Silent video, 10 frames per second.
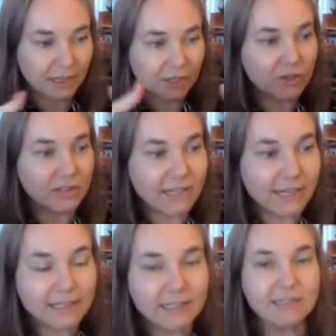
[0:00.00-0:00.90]

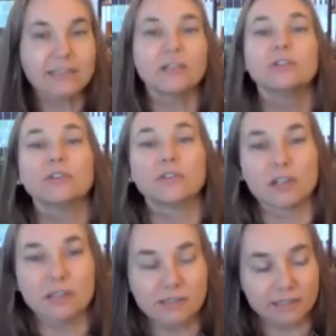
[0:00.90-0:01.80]
created the
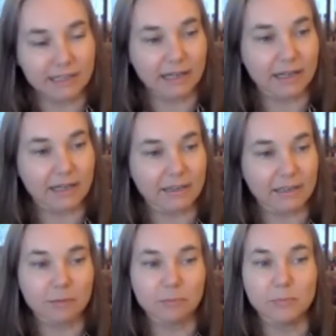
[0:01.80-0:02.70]
universe and
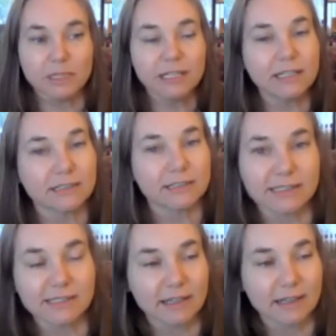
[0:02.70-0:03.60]
immediately
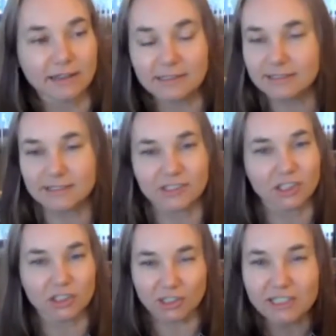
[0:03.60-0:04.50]
said, "This is
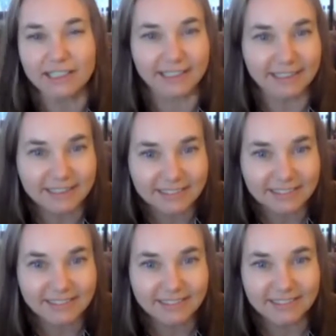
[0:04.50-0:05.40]
good."
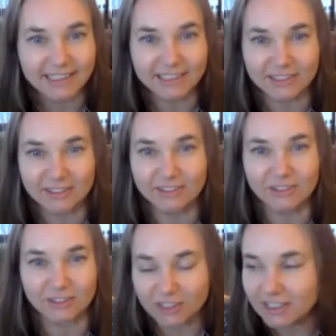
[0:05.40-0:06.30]
Yes. Like,
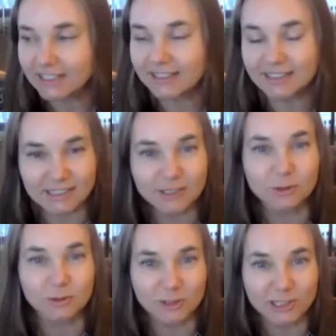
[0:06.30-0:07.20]
look at this
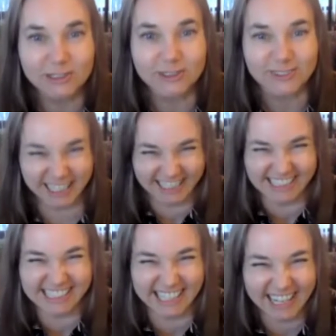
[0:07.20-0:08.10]
cool
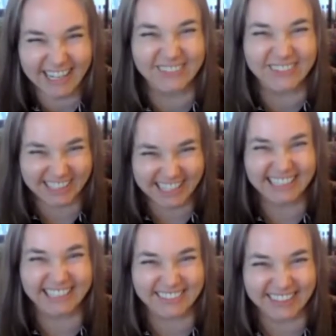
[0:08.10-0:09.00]
universe that I have created,
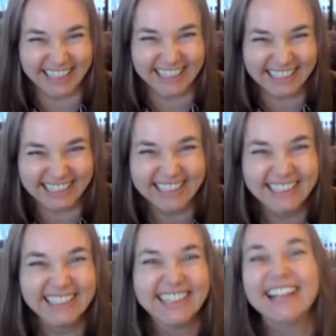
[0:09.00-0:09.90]
right?
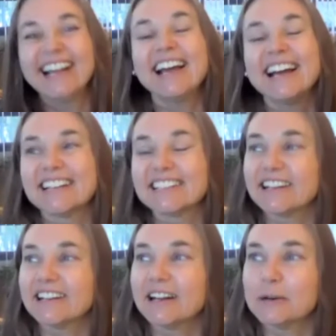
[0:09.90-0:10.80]
That's right. And
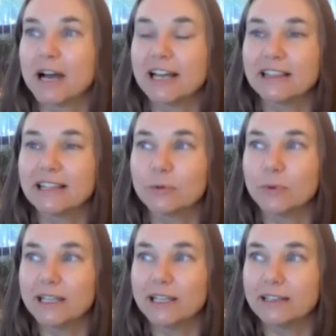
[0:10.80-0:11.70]
I think
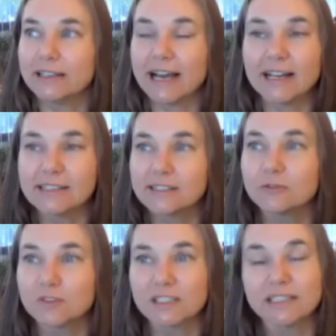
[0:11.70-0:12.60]
that is a
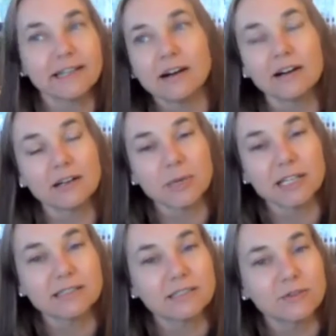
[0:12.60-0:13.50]
really hard
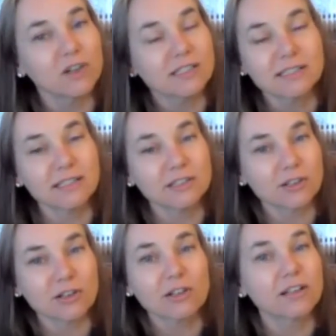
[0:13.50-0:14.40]
message for us to
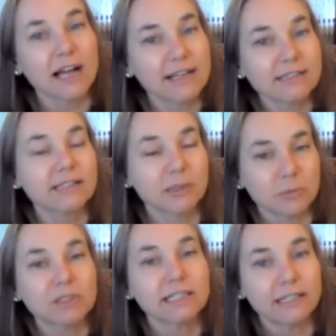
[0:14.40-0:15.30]
internalize and
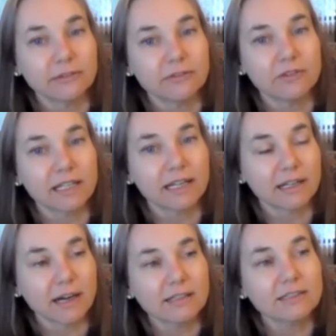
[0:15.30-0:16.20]
believe, that
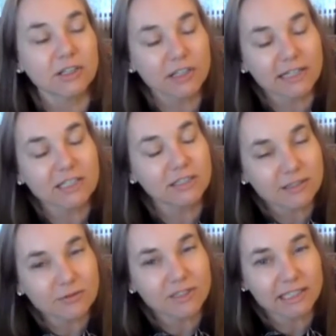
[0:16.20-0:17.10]
God's creation
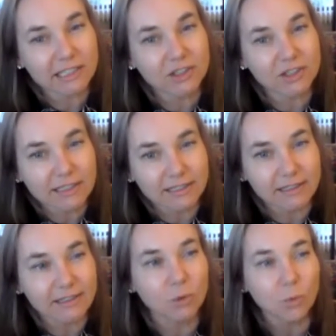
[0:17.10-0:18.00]
is really good,
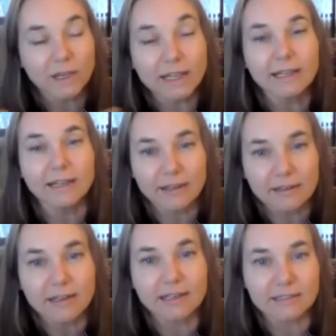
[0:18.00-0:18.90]
that we
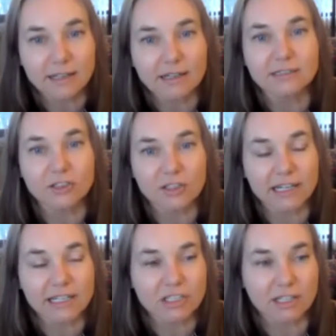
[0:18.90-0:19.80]
as God's
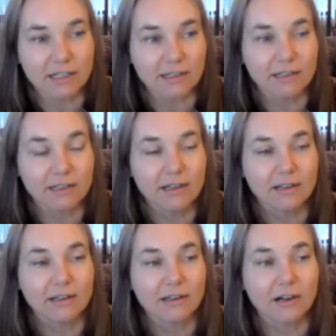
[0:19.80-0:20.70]
creation
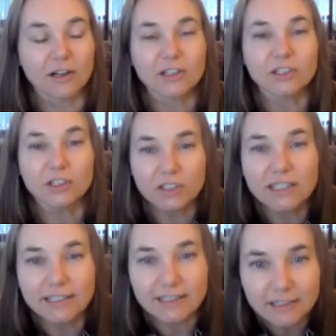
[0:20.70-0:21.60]
are
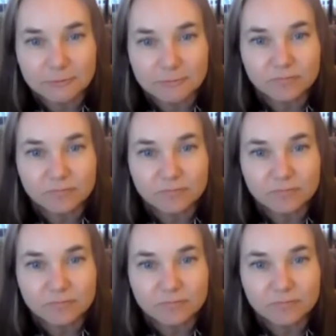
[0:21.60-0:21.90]
good.